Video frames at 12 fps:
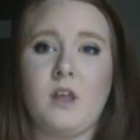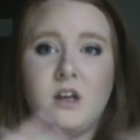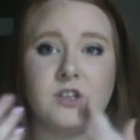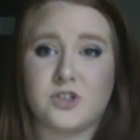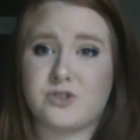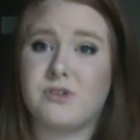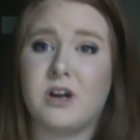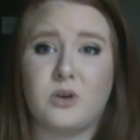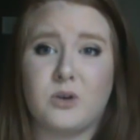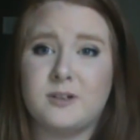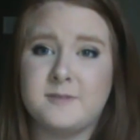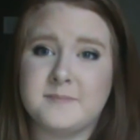a
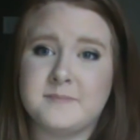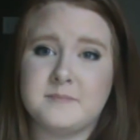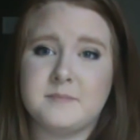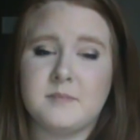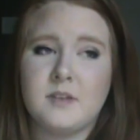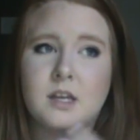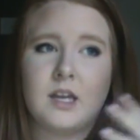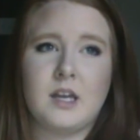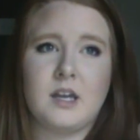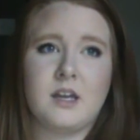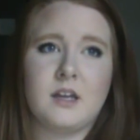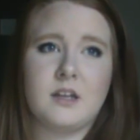struggle.
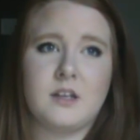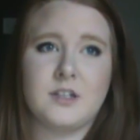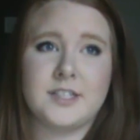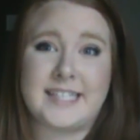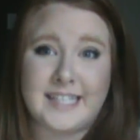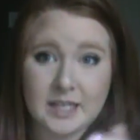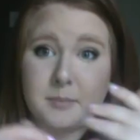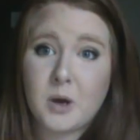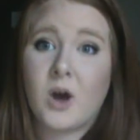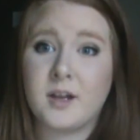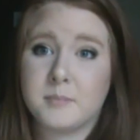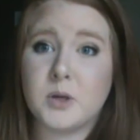
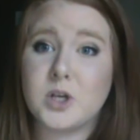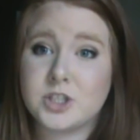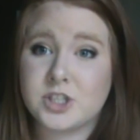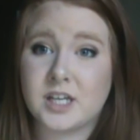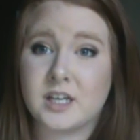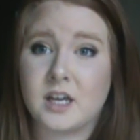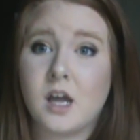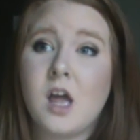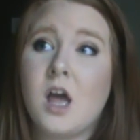Keep on pushing.